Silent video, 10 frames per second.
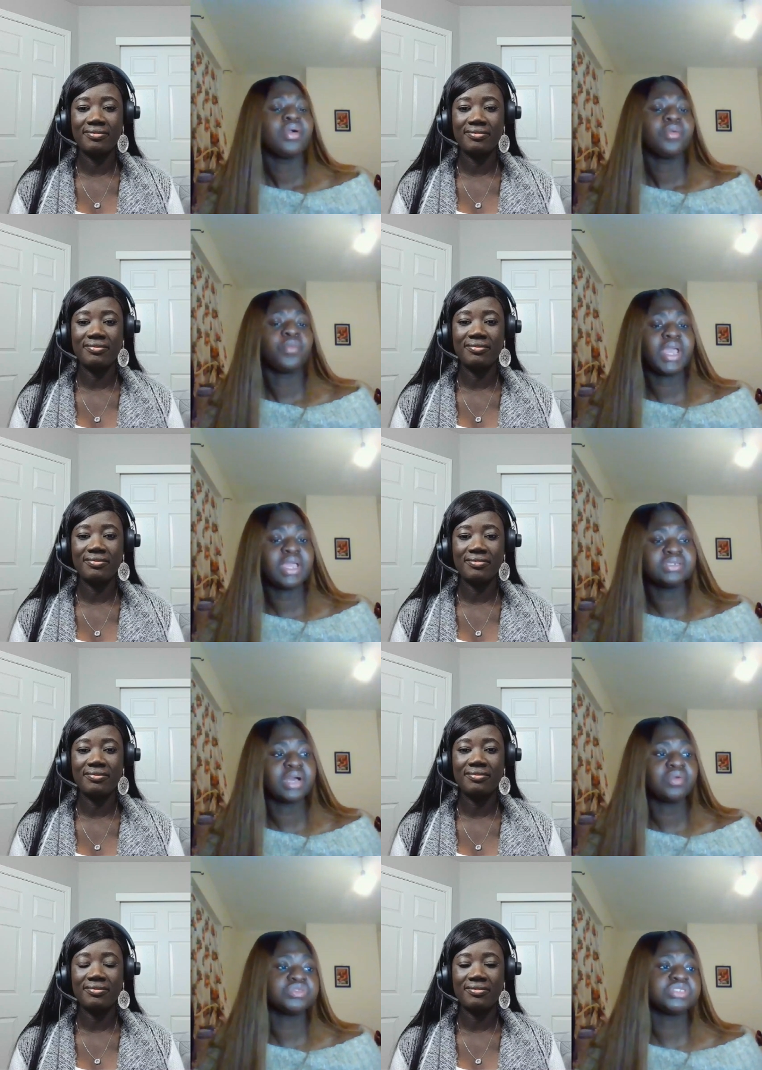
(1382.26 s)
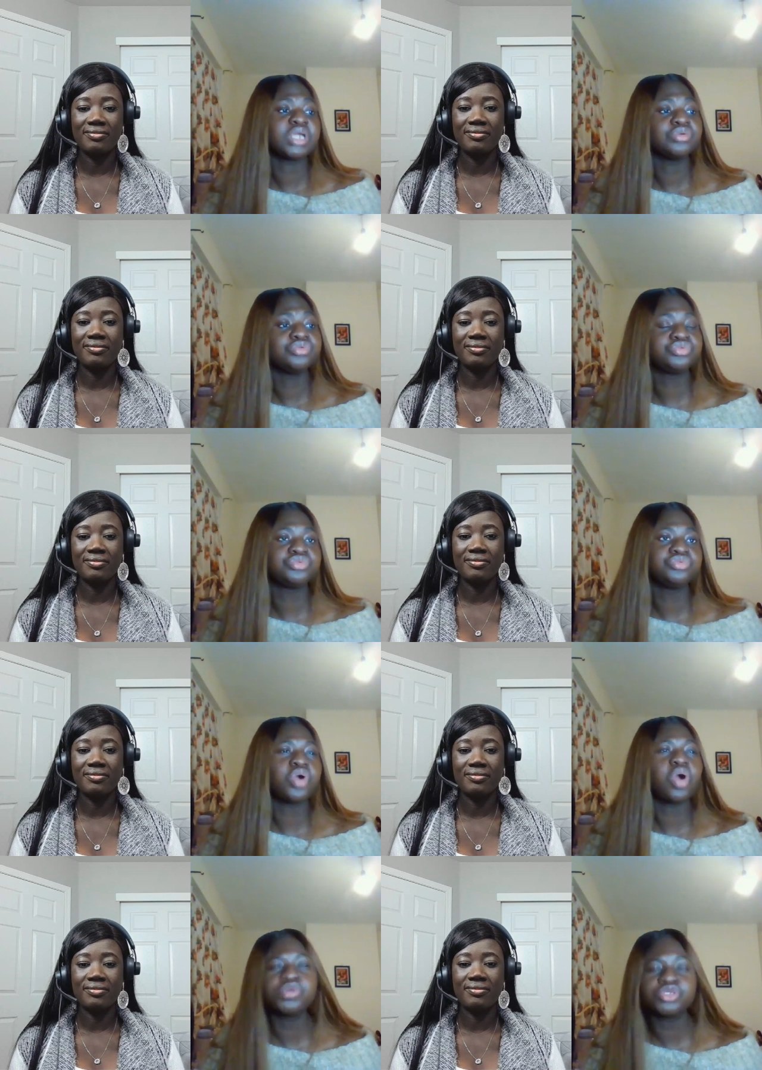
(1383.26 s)
Speaker 1: When I was now
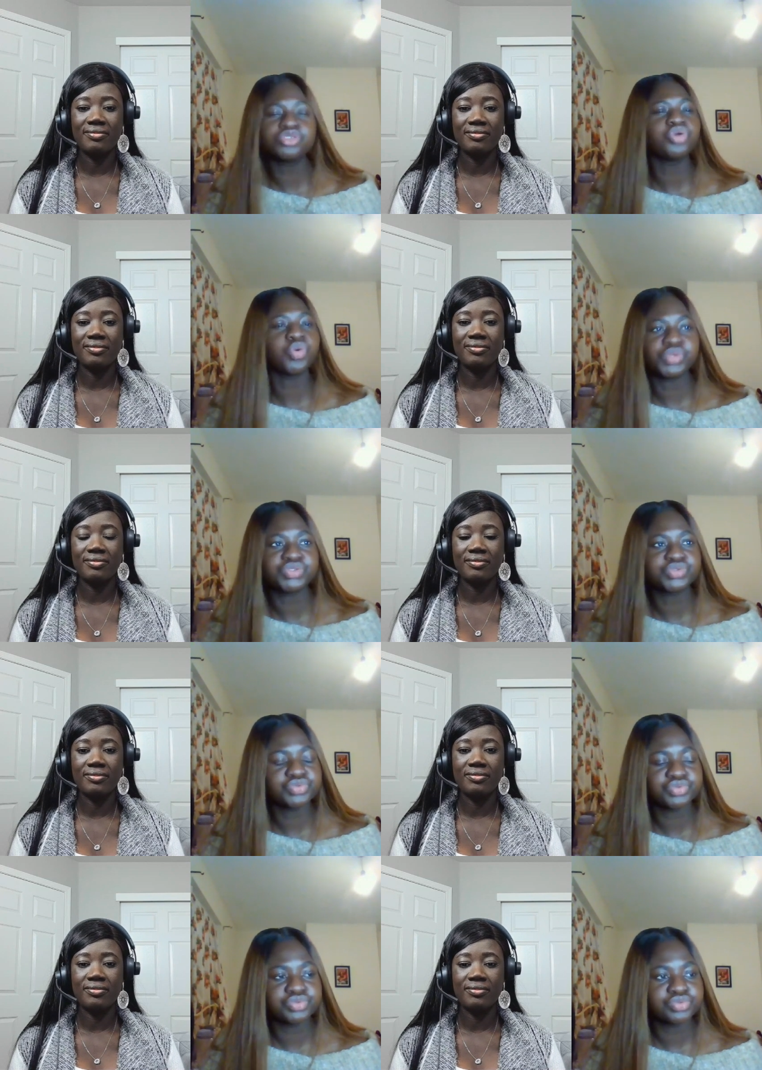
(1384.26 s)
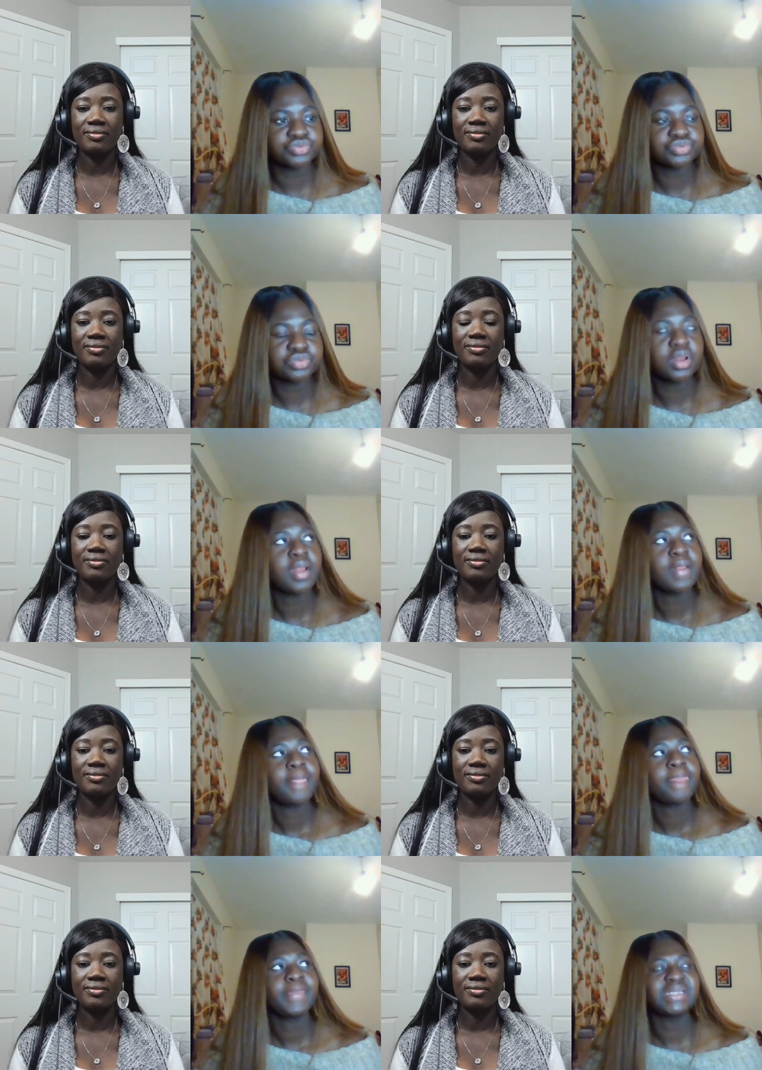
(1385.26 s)
almost done with school,
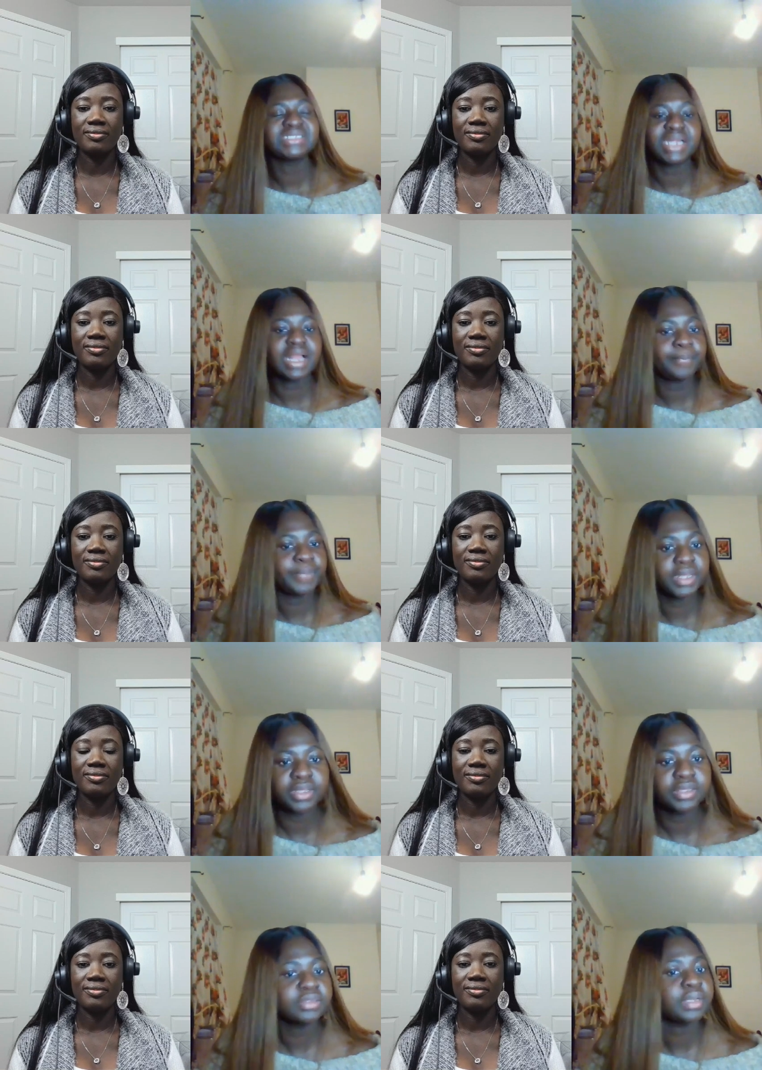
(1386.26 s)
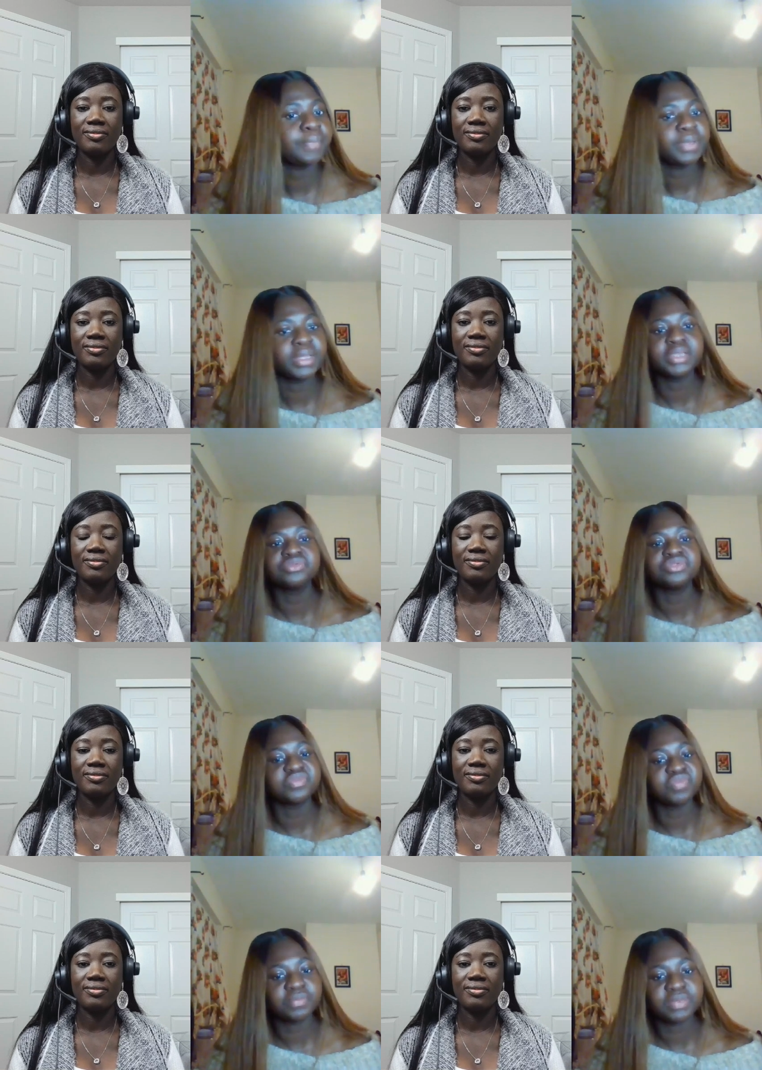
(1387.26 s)
I started applying to
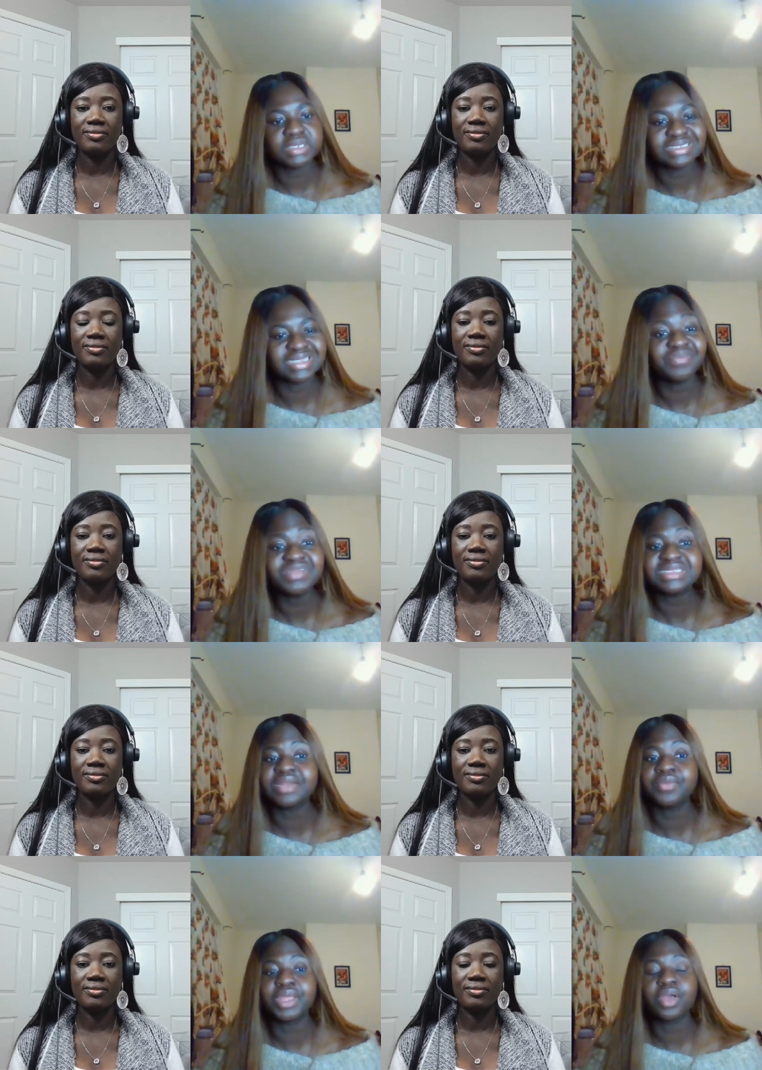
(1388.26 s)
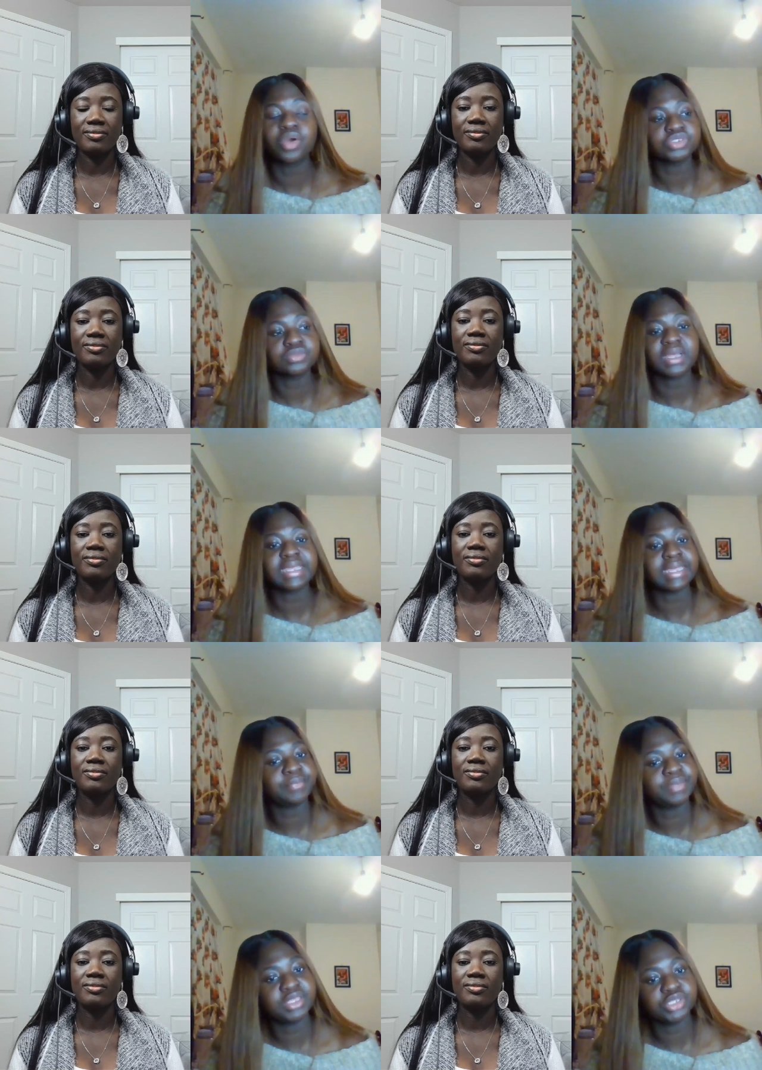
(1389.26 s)
different places. I even started with customer care
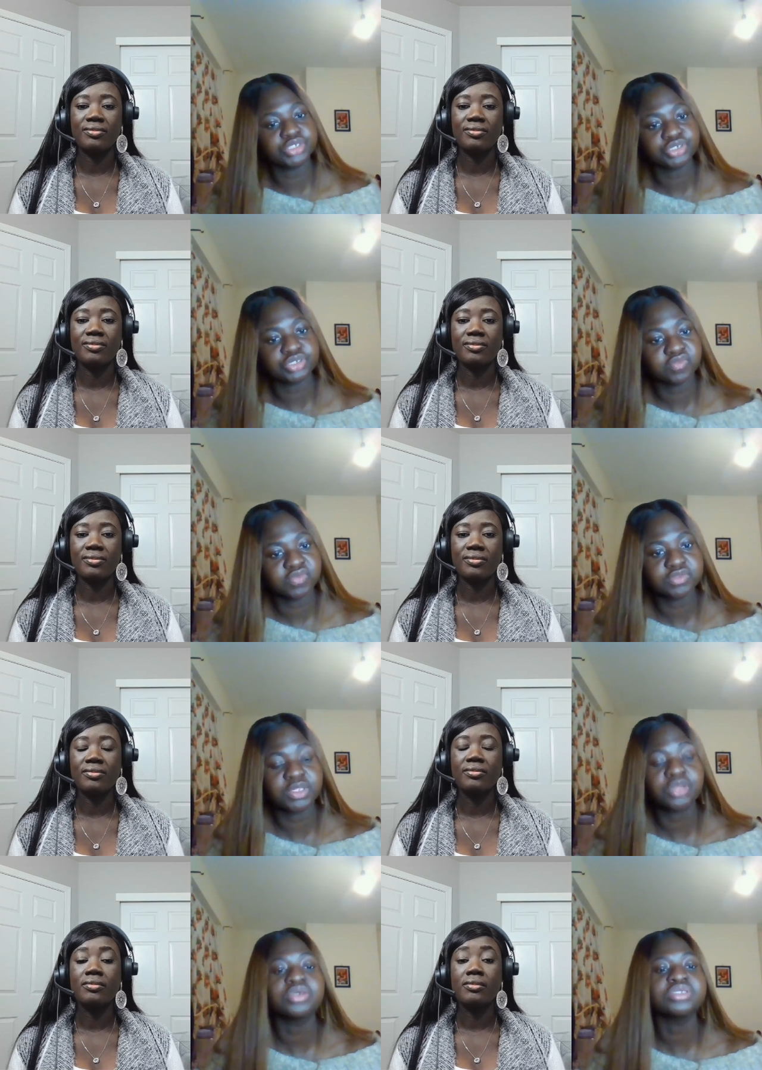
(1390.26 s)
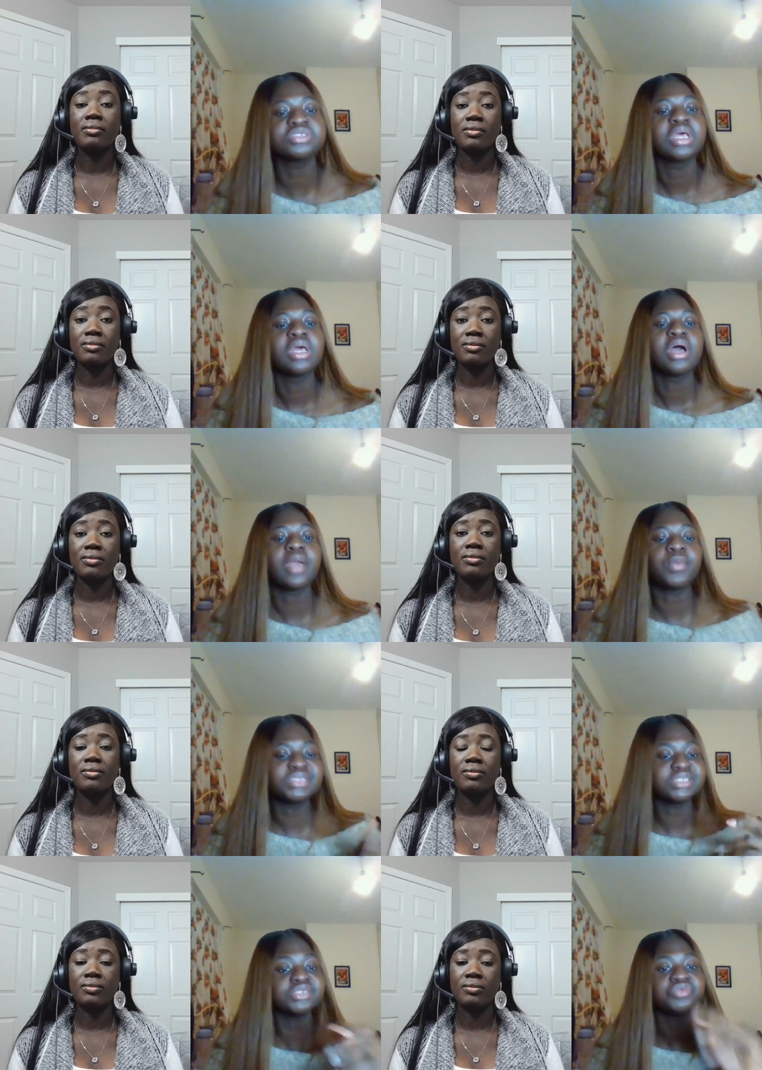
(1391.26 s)
applications first because I wanted a